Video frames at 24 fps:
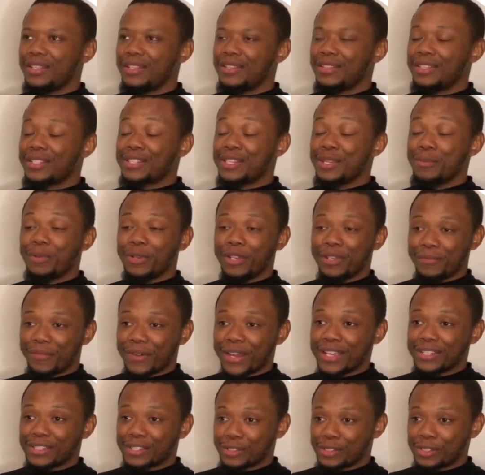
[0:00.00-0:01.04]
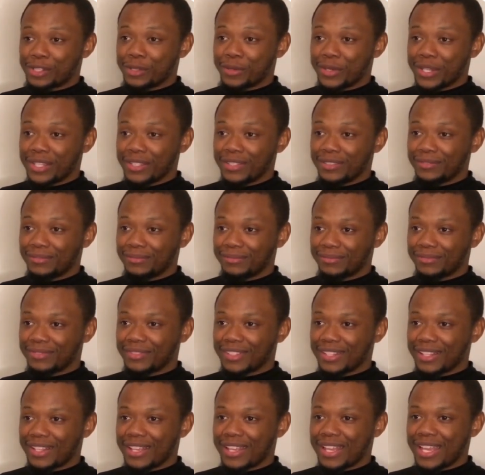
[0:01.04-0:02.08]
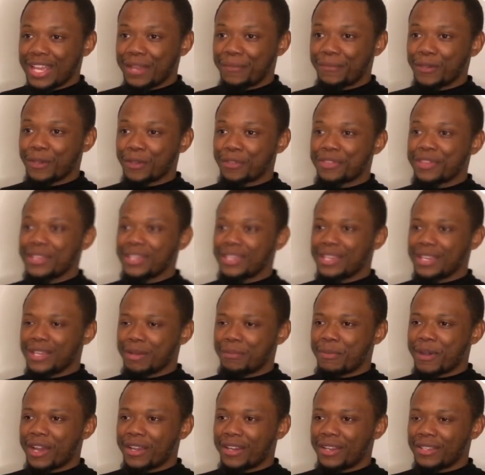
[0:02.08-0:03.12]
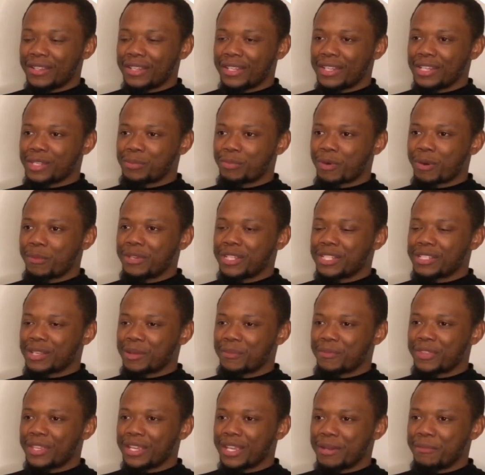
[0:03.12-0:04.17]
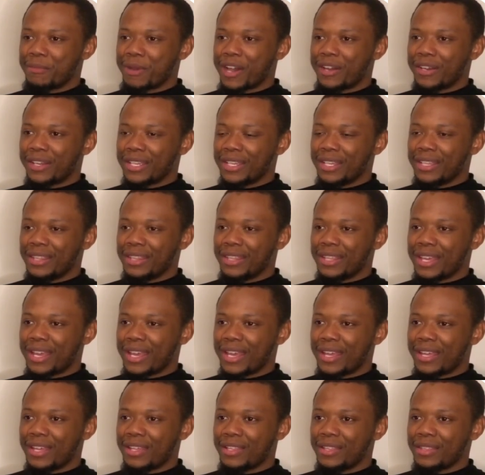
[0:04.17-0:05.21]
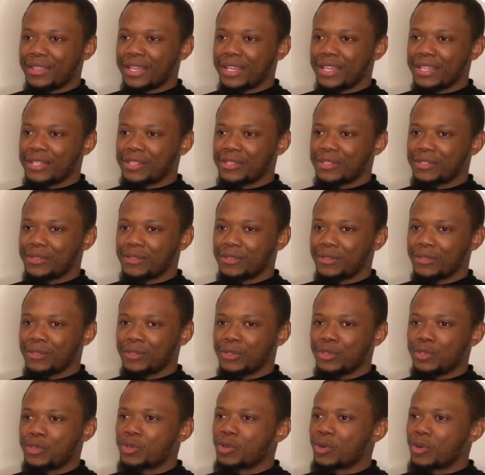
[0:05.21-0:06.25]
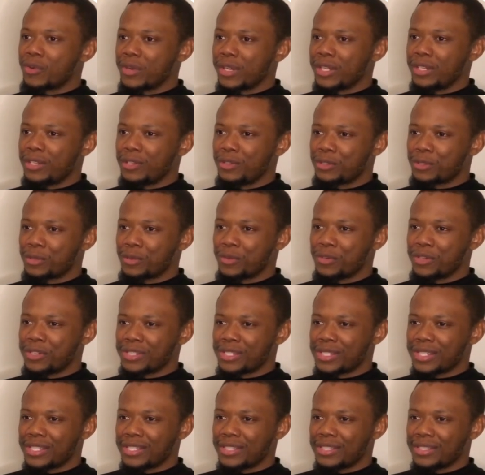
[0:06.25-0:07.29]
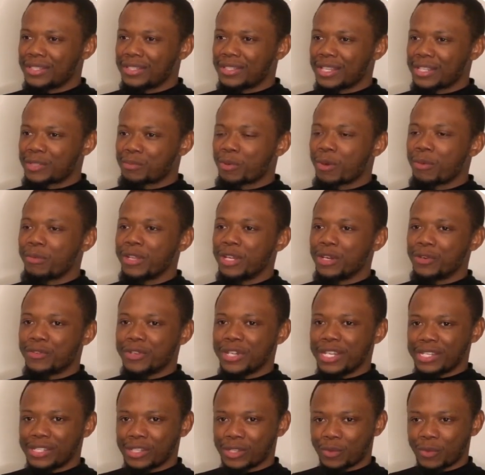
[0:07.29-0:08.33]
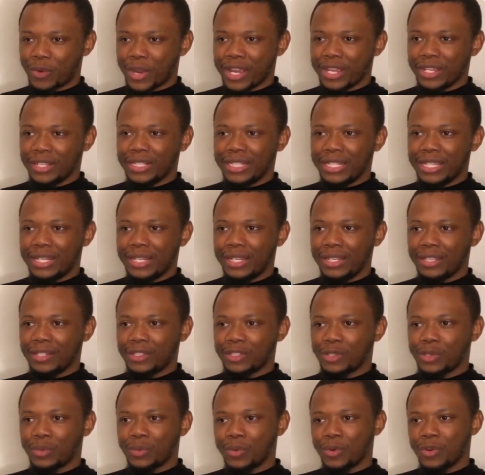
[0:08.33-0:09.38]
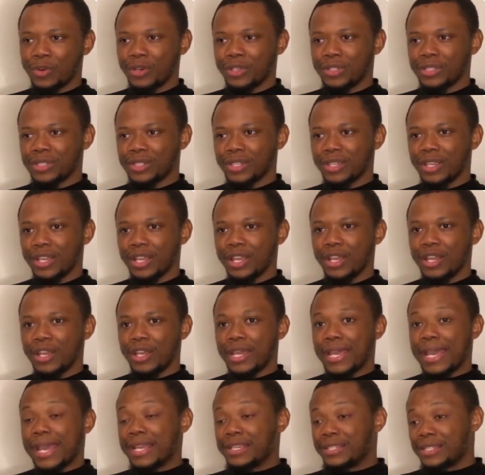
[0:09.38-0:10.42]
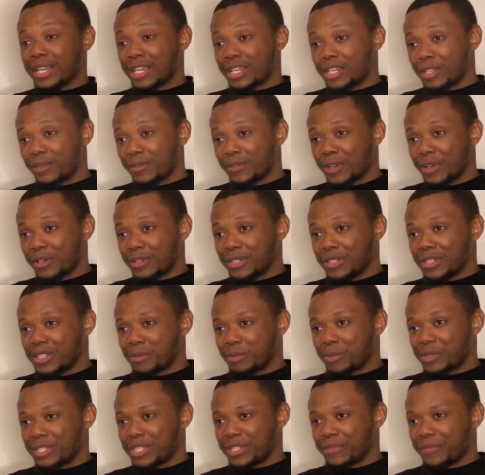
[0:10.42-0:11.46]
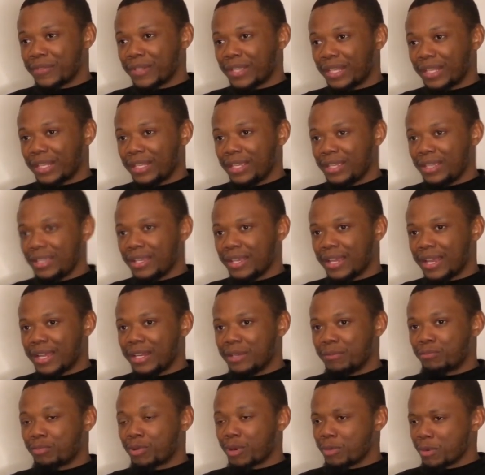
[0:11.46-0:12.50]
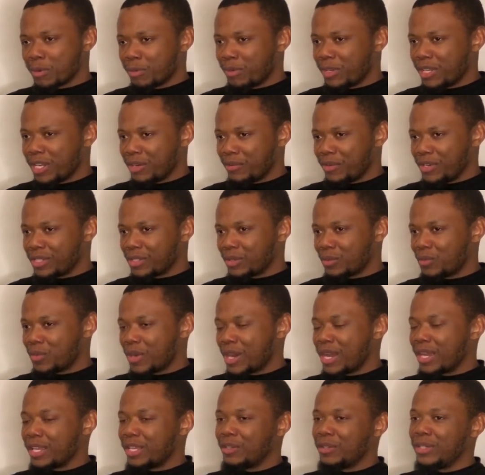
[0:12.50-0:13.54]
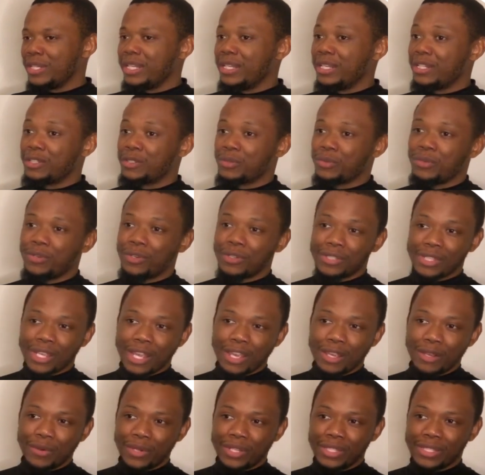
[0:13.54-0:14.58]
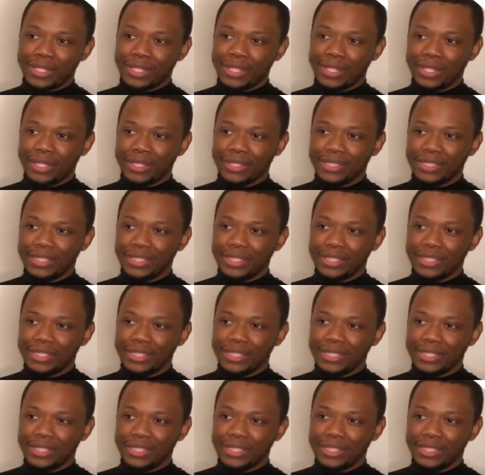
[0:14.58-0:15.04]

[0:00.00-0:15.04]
The simple advice is do it. If you're thinking about it, then there's probably something about it in there that is drawing you towards it. There's probably a reason why you're leaning towards executive coaching specifically, and probably a reason why you're leaning towards AOEC.